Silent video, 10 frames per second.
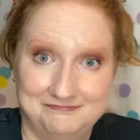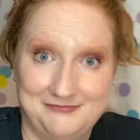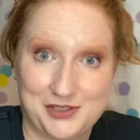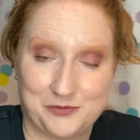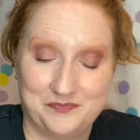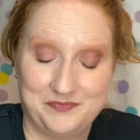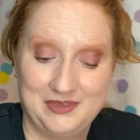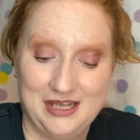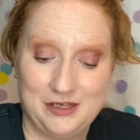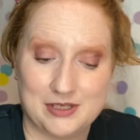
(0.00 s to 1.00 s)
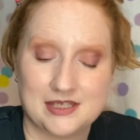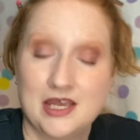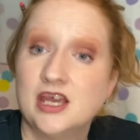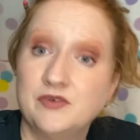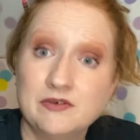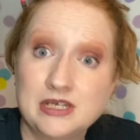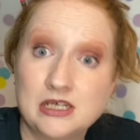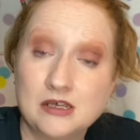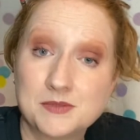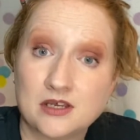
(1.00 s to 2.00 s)
So anyways, if you have any
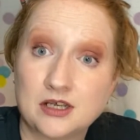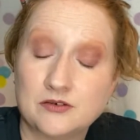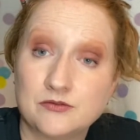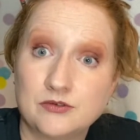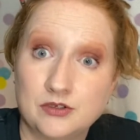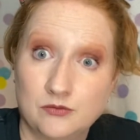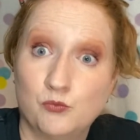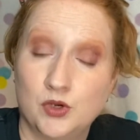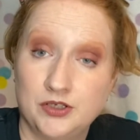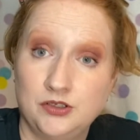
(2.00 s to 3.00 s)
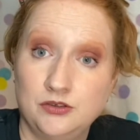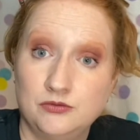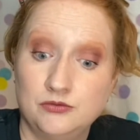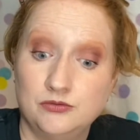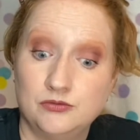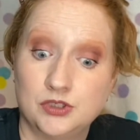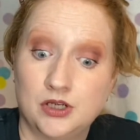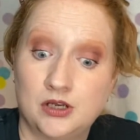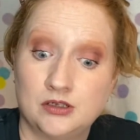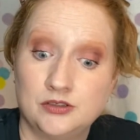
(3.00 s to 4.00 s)
tips on how, what you
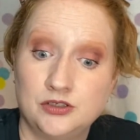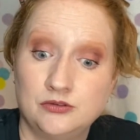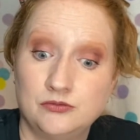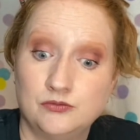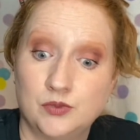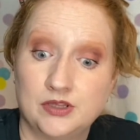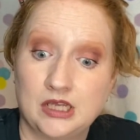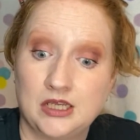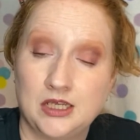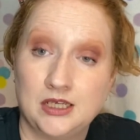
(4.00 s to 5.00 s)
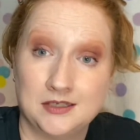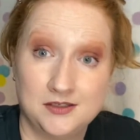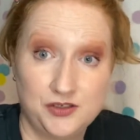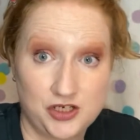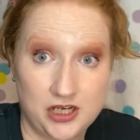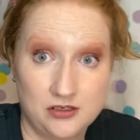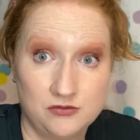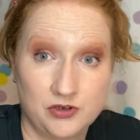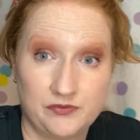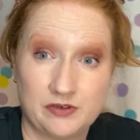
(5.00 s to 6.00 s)
uh, do with a kids channel,
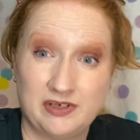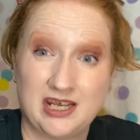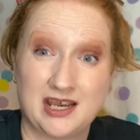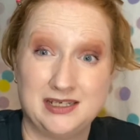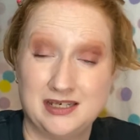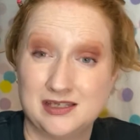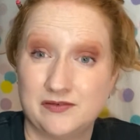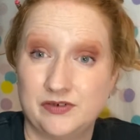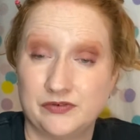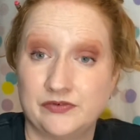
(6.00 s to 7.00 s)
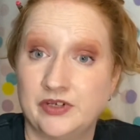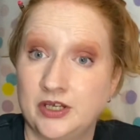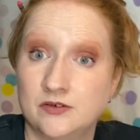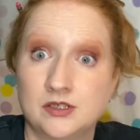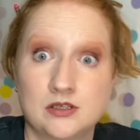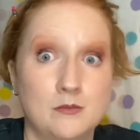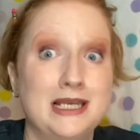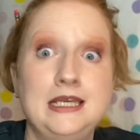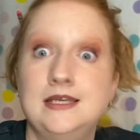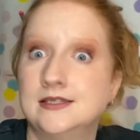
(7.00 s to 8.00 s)
or if you have any ideas of different videos,
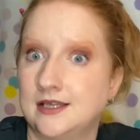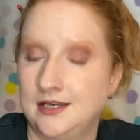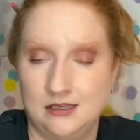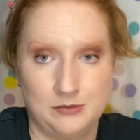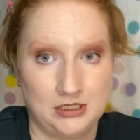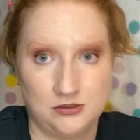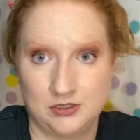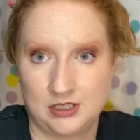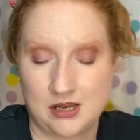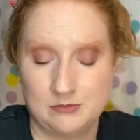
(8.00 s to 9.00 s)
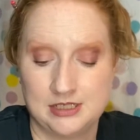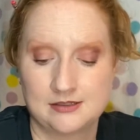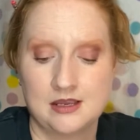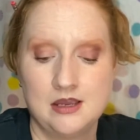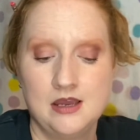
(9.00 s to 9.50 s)
please let me know in the comments.